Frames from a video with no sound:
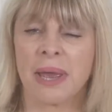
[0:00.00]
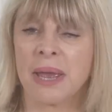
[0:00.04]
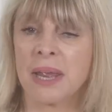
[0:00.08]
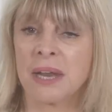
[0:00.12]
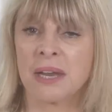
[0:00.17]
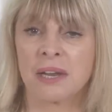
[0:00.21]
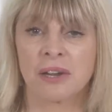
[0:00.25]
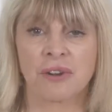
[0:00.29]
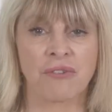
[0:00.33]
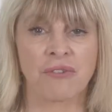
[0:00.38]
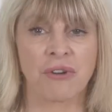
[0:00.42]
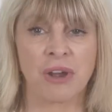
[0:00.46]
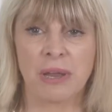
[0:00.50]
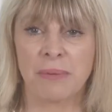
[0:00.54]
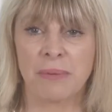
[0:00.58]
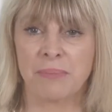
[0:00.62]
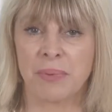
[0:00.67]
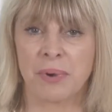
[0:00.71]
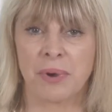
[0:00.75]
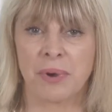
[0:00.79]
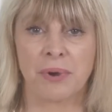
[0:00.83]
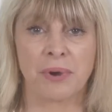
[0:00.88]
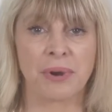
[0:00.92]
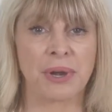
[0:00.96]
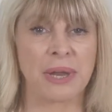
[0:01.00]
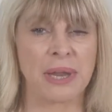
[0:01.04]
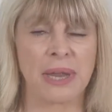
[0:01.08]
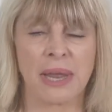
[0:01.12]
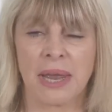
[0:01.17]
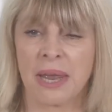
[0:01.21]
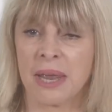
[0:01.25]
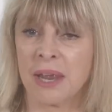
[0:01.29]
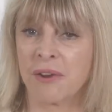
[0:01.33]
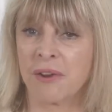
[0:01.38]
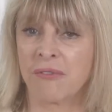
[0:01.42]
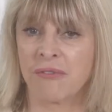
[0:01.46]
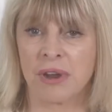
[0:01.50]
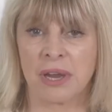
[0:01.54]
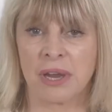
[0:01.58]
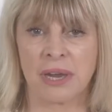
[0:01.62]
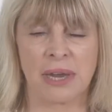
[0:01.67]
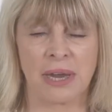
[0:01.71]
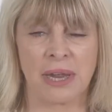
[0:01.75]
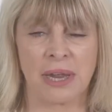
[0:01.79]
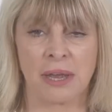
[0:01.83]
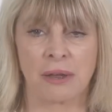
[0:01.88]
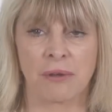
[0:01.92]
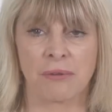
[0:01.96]
and a great body and
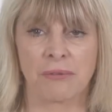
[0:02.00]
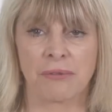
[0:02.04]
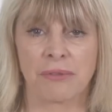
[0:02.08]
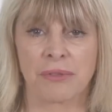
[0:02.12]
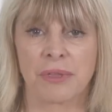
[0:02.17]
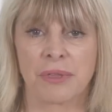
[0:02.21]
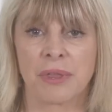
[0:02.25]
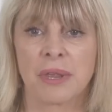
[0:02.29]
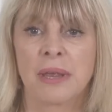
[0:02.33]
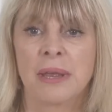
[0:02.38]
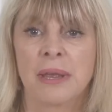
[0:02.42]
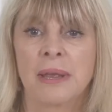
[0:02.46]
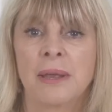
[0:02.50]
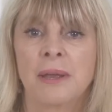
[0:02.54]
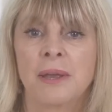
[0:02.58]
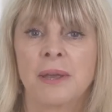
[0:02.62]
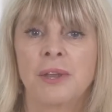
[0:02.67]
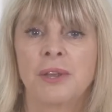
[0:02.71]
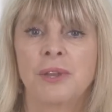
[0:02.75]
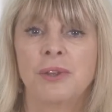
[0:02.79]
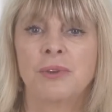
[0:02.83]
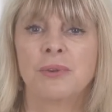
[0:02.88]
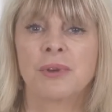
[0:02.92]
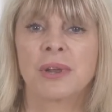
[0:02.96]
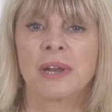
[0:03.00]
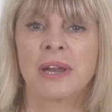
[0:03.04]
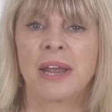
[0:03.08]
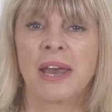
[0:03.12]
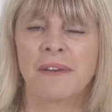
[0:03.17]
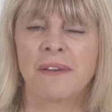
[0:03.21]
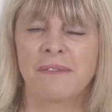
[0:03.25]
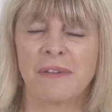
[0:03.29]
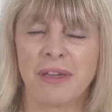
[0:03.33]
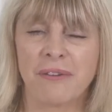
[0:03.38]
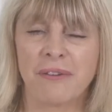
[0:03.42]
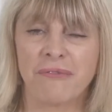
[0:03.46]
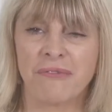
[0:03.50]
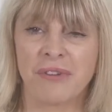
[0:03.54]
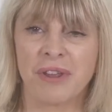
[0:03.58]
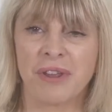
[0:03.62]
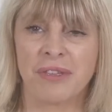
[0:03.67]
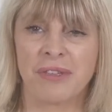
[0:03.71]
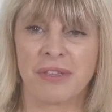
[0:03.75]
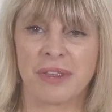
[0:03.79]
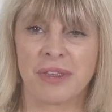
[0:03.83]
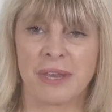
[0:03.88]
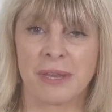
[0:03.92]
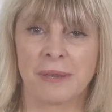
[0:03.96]
great health. You can have
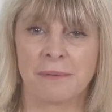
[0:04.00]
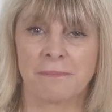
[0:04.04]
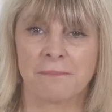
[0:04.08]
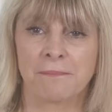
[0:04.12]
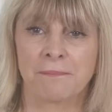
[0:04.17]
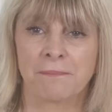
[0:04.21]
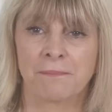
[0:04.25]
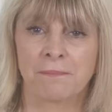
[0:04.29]
everything.